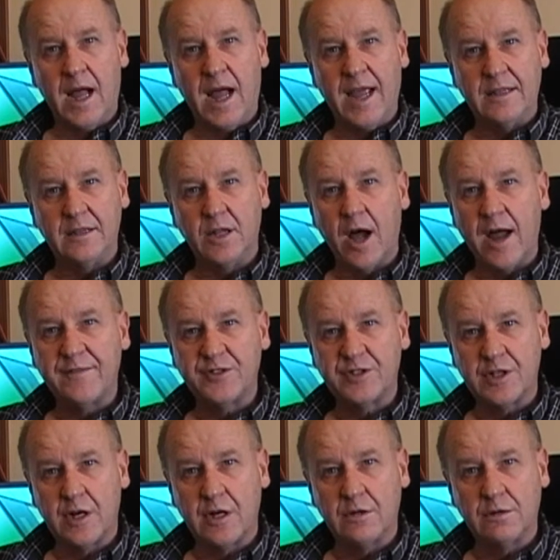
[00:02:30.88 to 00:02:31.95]
a
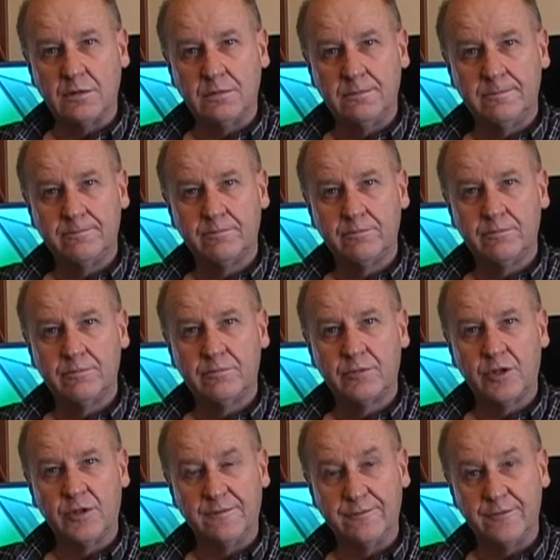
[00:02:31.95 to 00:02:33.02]
lifestyle
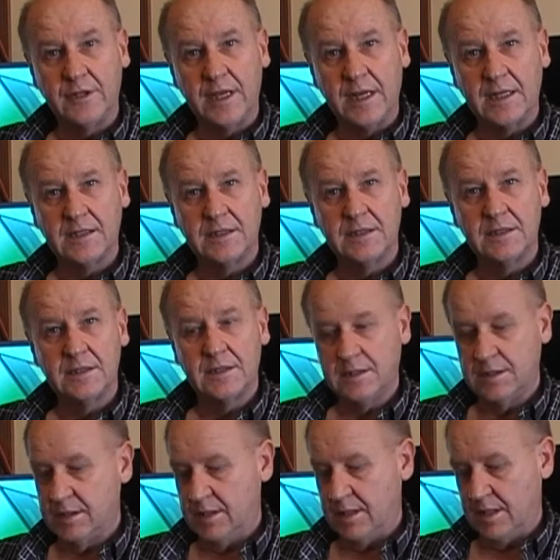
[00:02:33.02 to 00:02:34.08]
conflict,
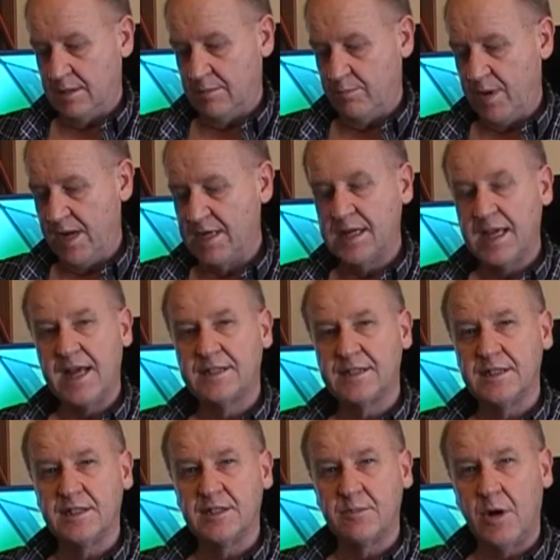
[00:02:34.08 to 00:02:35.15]
Ben
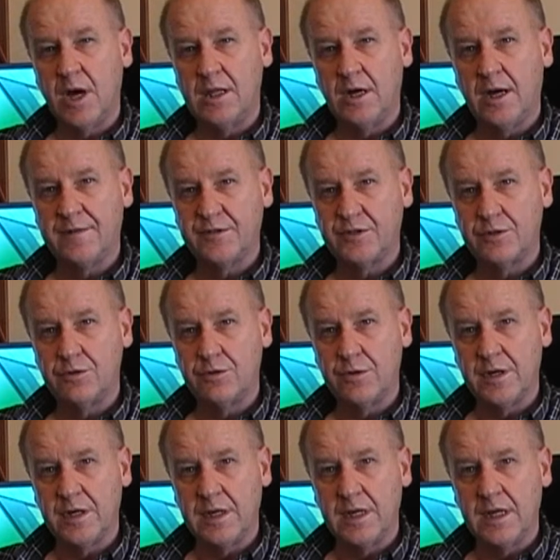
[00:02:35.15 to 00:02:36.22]
Cousins' My Life
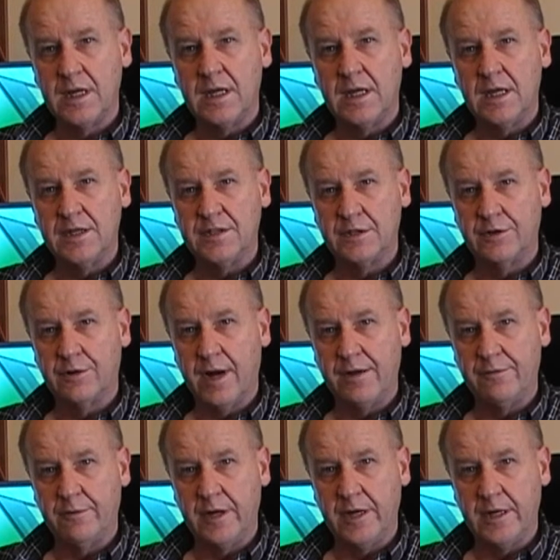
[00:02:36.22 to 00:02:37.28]
Story is a
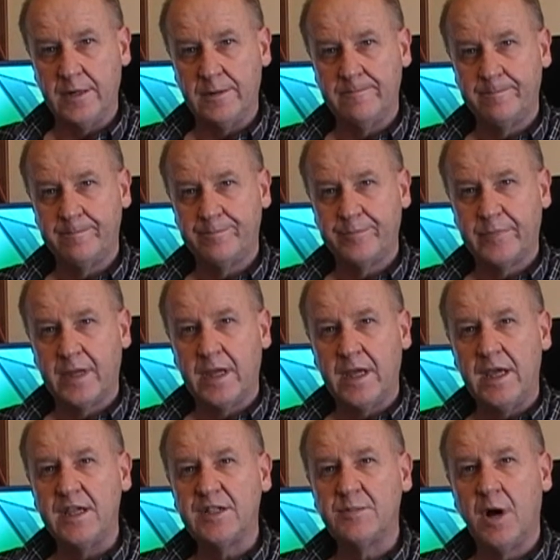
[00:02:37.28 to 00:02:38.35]
great read.
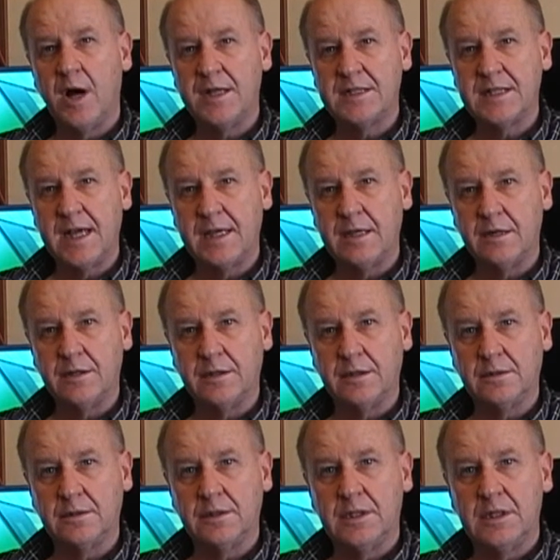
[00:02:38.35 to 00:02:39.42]
Here's my take on
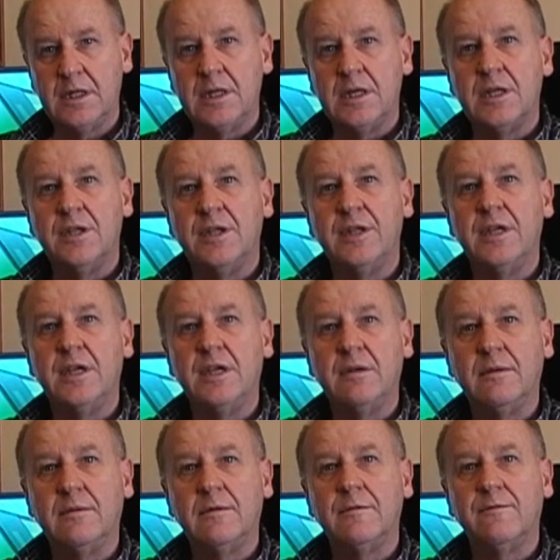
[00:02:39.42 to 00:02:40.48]
it. The
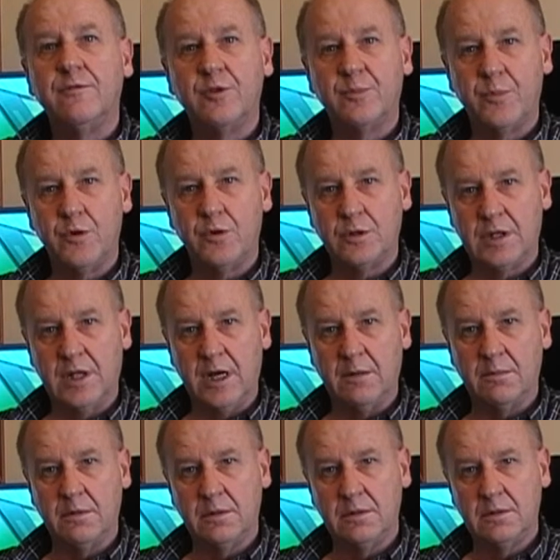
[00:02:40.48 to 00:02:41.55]
football club,
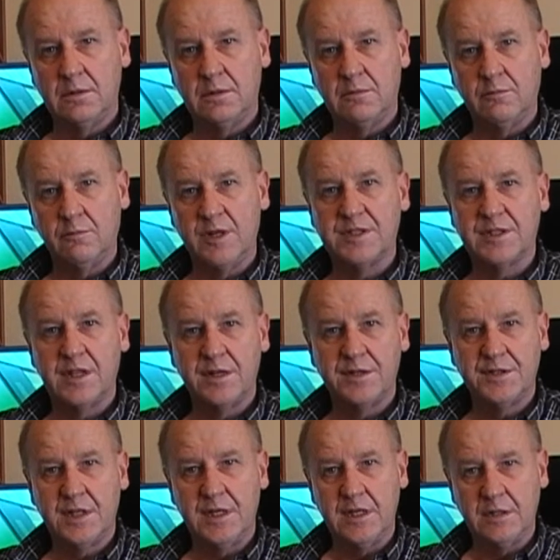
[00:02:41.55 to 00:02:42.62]
West
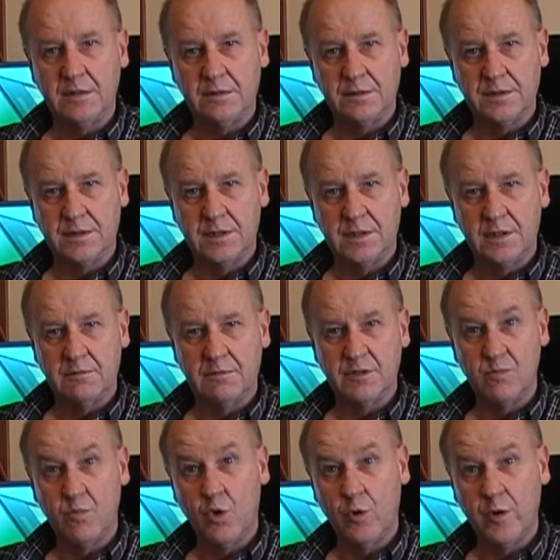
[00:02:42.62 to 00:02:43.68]
Coast Eagles,
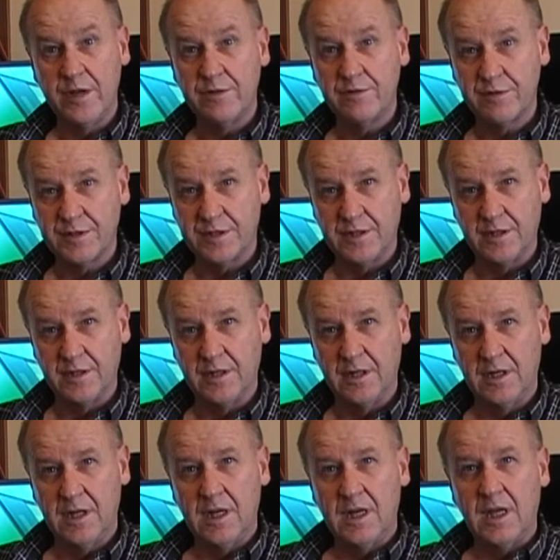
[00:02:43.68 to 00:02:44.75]
is more interested
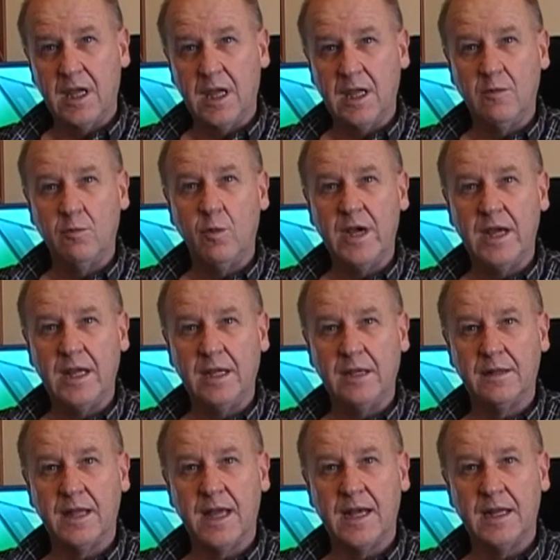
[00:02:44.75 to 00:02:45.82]
in winning
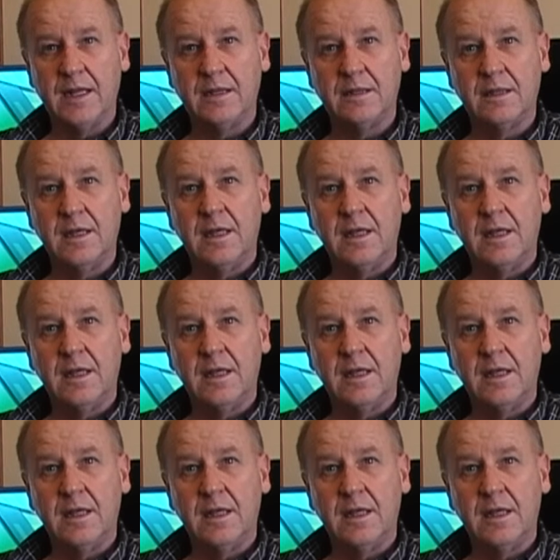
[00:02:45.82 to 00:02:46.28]
than in